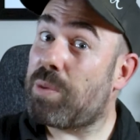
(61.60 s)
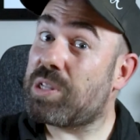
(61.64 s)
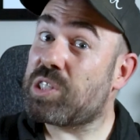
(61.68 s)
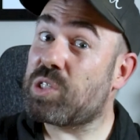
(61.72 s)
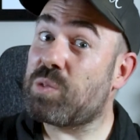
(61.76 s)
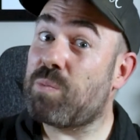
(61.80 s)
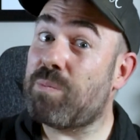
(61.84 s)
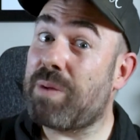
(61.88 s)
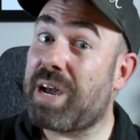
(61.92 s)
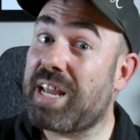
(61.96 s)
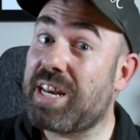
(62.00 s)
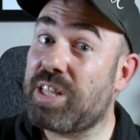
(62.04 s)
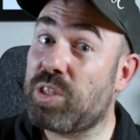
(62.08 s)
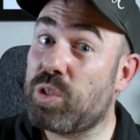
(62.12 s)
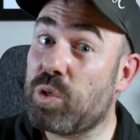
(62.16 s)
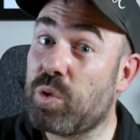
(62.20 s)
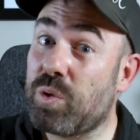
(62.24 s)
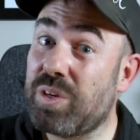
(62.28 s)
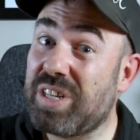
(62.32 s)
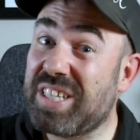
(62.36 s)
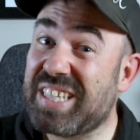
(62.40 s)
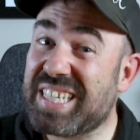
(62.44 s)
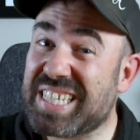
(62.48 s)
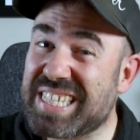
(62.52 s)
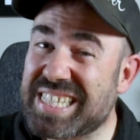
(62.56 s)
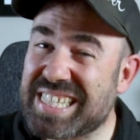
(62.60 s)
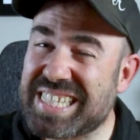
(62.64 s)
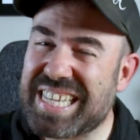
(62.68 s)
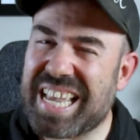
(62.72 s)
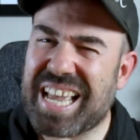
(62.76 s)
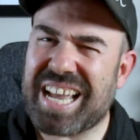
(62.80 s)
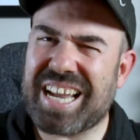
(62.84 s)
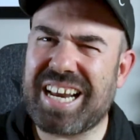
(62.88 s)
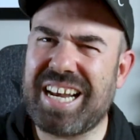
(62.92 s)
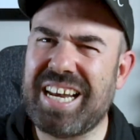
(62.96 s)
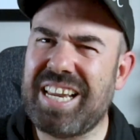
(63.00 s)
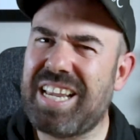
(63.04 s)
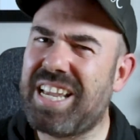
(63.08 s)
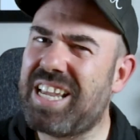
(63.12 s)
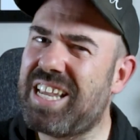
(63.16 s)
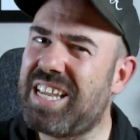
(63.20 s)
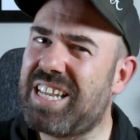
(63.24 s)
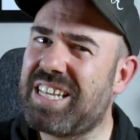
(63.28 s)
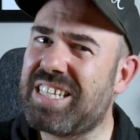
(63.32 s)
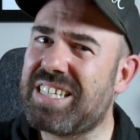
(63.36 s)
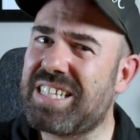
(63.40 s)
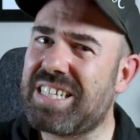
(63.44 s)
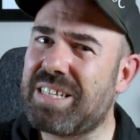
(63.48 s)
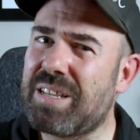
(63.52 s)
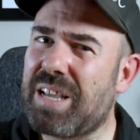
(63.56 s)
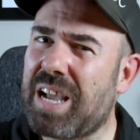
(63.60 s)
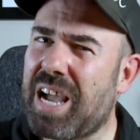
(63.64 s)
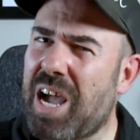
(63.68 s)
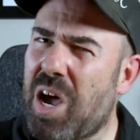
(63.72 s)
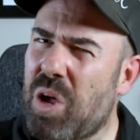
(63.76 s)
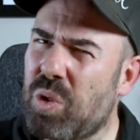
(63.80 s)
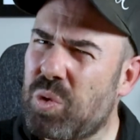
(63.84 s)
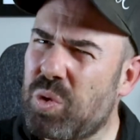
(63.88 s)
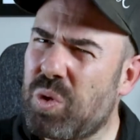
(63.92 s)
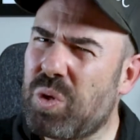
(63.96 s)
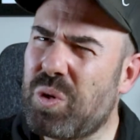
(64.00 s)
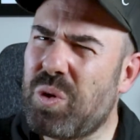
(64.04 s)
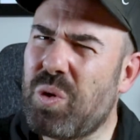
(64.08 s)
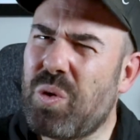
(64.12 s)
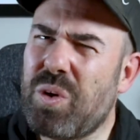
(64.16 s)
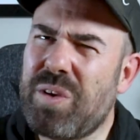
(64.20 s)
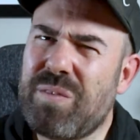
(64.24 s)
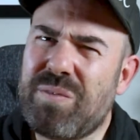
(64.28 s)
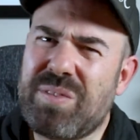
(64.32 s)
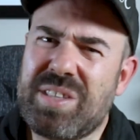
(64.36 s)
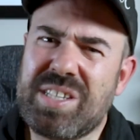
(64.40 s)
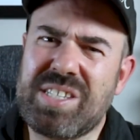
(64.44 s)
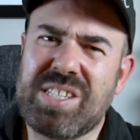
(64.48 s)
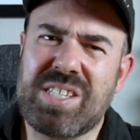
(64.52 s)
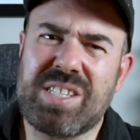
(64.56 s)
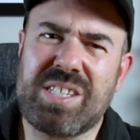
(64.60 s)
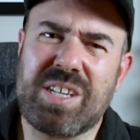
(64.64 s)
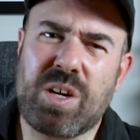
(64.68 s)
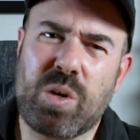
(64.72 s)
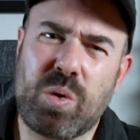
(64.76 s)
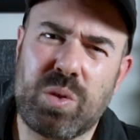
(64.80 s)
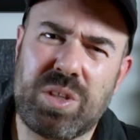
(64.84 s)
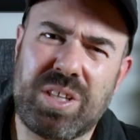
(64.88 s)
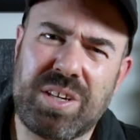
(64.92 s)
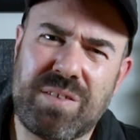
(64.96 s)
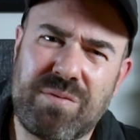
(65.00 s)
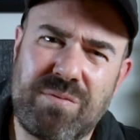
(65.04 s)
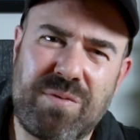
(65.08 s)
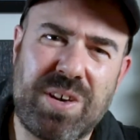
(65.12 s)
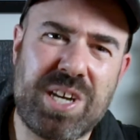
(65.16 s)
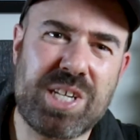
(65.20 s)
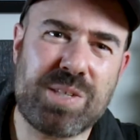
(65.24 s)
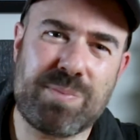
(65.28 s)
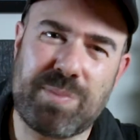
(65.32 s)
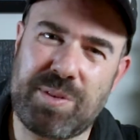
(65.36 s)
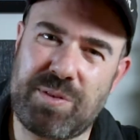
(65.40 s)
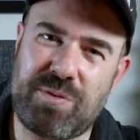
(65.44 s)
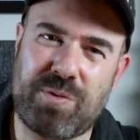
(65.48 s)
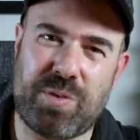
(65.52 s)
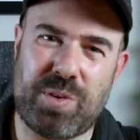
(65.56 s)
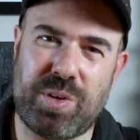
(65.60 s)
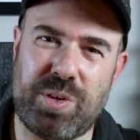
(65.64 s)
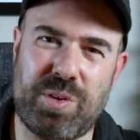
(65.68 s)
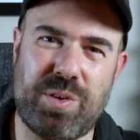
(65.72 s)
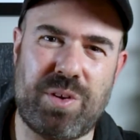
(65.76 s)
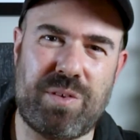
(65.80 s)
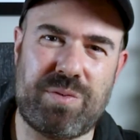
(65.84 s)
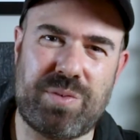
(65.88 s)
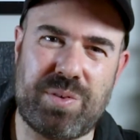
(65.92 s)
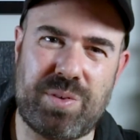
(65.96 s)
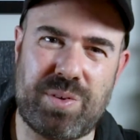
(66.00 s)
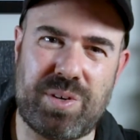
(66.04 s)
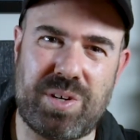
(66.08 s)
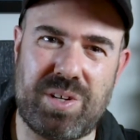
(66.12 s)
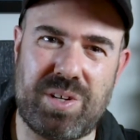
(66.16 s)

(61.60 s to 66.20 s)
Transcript: much money do you need exactly, and how do you know if this is a good investment for you after